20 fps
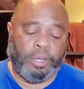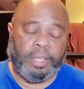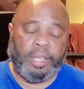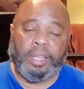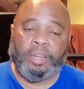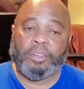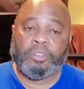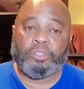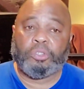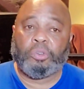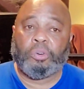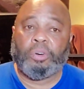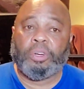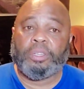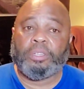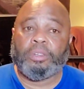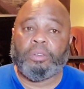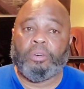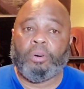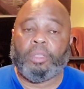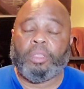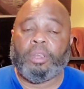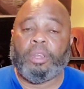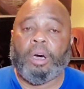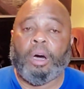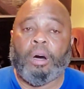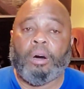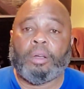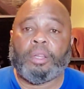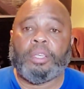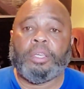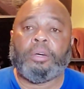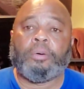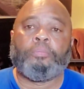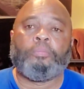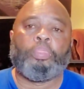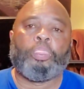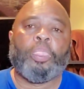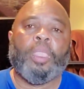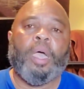Again, the store is Northern Audio.